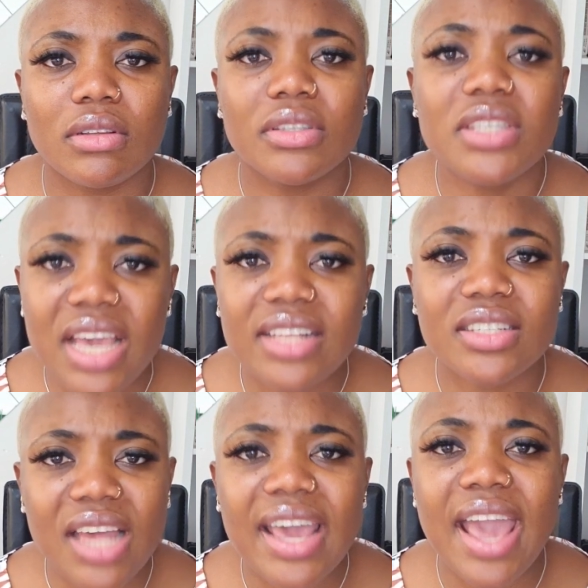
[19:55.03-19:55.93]

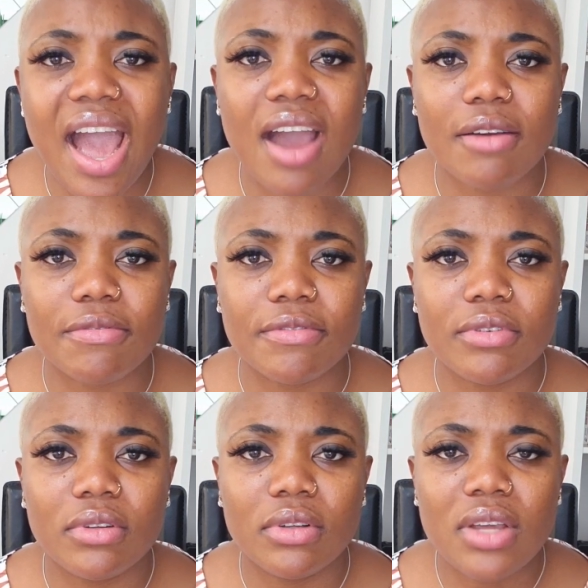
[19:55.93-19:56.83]
Yes, I have.
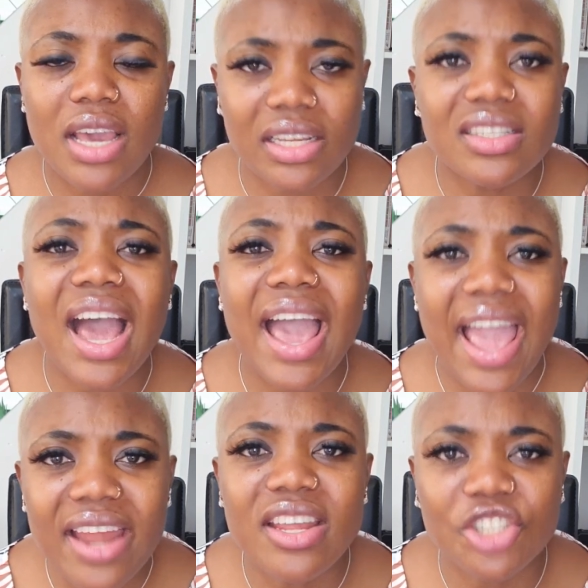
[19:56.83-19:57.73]
And that
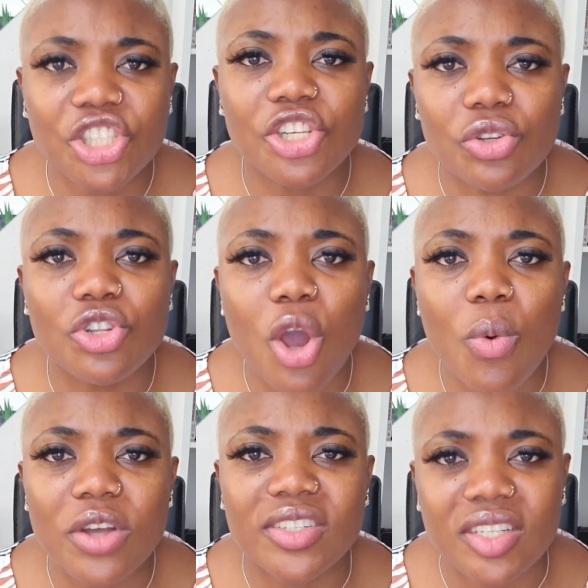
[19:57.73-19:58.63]
energy, you know
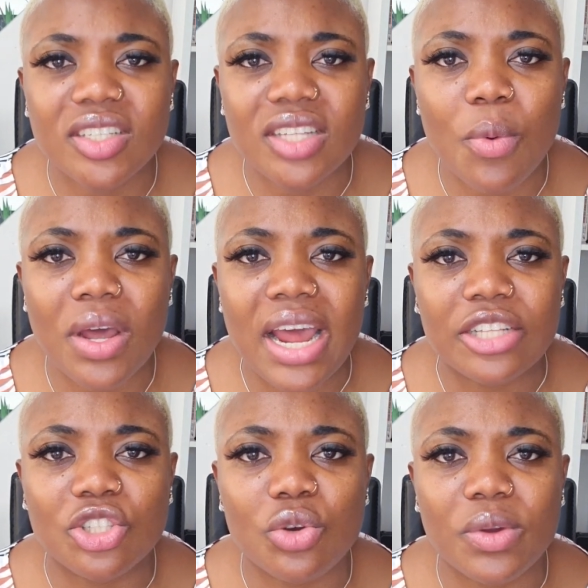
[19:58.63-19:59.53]
what, sister, what
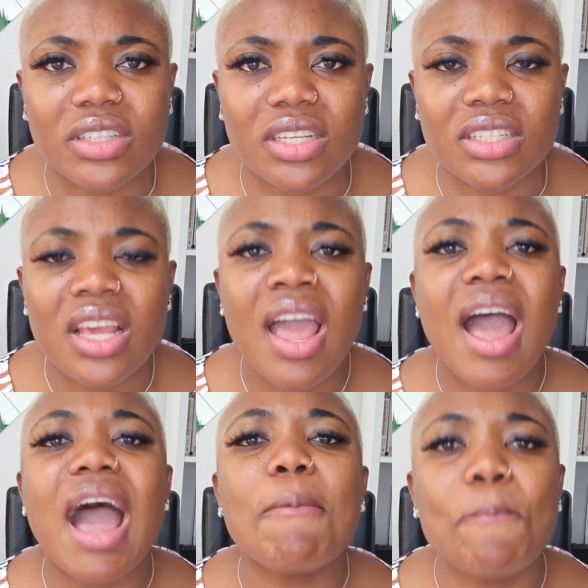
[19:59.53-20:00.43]
I do with it? I